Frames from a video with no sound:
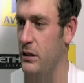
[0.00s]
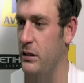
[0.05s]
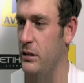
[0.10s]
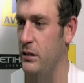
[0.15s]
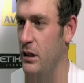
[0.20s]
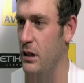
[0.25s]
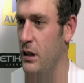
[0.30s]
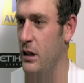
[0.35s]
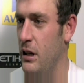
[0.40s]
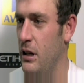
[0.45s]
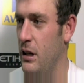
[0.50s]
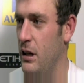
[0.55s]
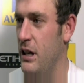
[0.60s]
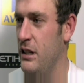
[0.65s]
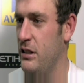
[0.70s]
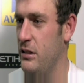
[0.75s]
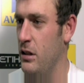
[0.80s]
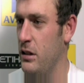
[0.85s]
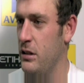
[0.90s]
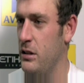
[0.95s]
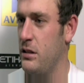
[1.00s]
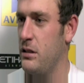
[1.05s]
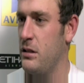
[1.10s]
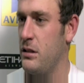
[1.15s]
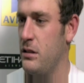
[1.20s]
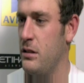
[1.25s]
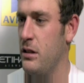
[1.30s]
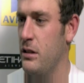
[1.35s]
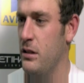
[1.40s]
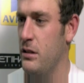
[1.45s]
It's
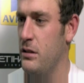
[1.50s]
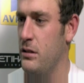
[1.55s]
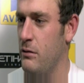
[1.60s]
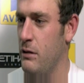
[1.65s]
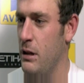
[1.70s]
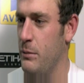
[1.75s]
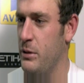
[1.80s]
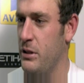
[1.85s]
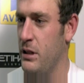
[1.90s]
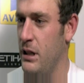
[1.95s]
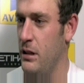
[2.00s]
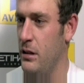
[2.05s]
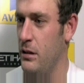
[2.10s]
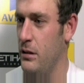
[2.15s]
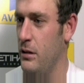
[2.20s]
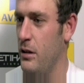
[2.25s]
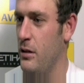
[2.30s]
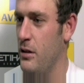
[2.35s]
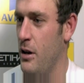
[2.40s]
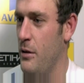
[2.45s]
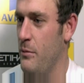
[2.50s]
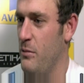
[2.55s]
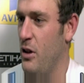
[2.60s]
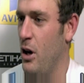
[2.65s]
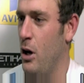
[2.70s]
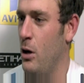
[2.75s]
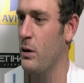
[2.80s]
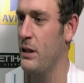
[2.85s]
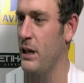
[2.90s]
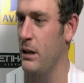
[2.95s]
nice to represent
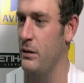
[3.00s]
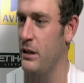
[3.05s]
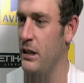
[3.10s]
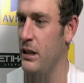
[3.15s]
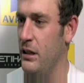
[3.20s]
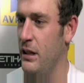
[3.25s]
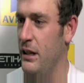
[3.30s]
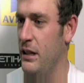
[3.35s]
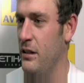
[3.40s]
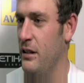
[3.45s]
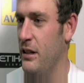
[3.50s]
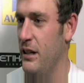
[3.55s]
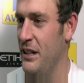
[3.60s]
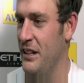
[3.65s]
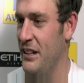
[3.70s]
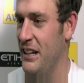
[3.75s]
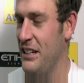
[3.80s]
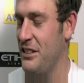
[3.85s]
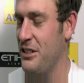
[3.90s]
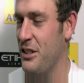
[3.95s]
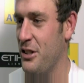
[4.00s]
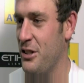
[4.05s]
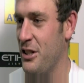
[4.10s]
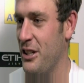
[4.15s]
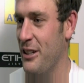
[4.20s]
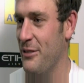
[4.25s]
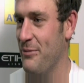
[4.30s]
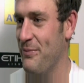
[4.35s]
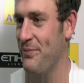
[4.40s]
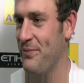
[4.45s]
the whole county in an Exeter
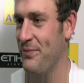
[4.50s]
shirt.